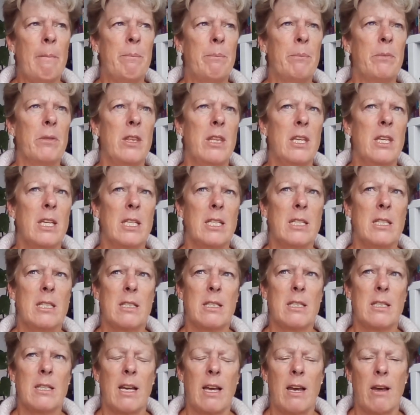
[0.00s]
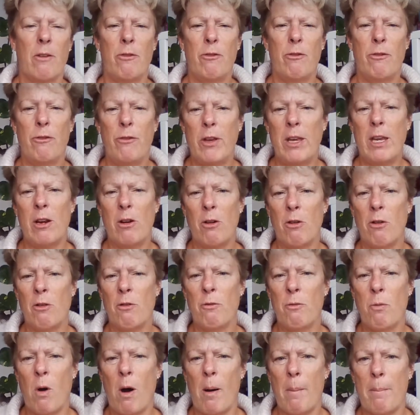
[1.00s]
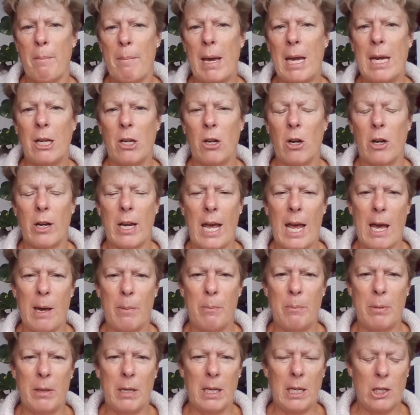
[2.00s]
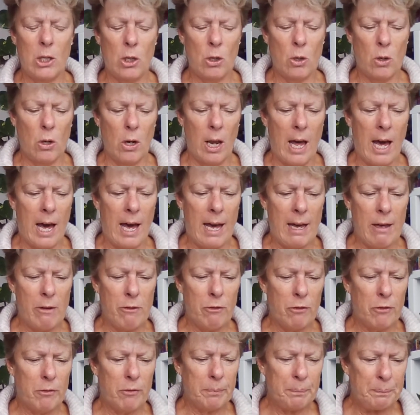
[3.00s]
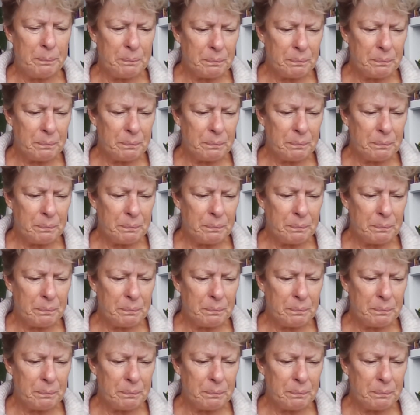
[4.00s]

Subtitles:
this fear of what may not happen in your life?